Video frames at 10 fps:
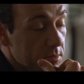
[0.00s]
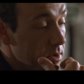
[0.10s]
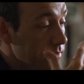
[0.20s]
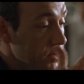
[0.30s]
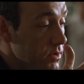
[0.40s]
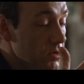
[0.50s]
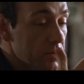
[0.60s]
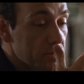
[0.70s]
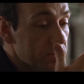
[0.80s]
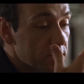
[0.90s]
Nobody ever knew
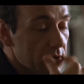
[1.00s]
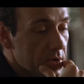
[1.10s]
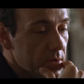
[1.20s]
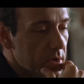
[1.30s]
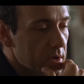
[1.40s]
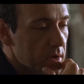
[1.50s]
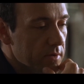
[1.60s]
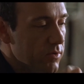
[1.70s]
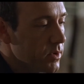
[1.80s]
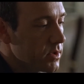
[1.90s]
him or saw anybody
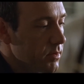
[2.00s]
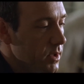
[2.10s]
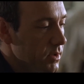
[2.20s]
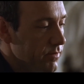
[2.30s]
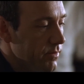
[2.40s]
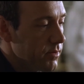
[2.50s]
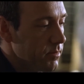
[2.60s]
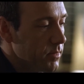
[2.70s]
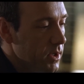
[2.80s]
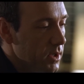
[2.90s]
that ever worked directly for
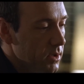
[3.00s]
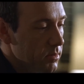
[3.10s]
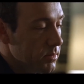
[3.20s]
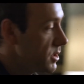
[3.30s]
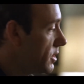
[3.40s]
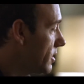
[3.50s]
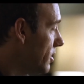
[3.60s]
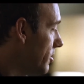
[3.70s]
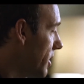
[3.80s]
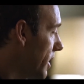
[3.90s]
him. But to hear
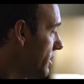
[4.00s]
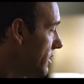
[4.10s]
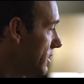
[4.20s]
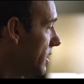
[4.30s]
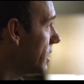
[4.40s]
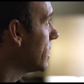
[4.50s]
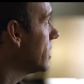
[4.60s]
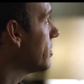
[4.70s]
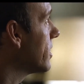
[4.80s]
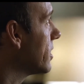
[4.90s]
Kobayashi tell it,
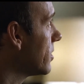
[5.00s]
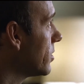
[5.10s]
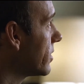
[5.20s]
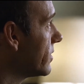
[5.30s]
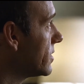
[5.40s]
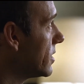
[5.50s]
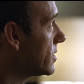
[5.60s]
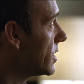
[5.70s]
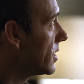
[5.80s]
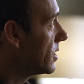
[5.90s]
anybody could have worked for
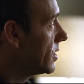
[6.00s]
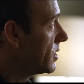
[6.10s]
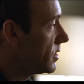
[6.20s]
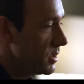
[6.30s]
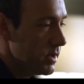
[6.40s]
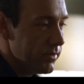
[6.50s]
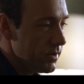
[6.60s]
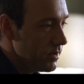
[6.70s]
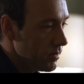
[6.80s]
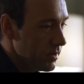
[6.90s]
Soze. You
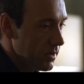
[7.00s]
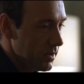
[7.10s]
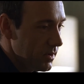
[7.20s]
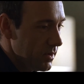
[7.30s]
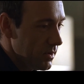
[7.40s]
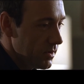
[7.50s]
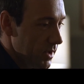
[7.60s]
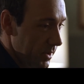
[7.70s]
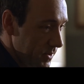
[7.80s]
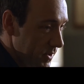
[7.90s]
never knew.
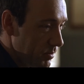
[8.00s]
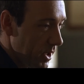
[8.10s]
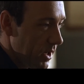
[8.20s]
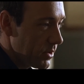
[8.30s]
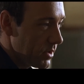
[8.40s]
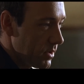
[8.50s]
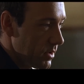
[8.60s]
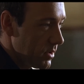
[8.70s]
That was his power.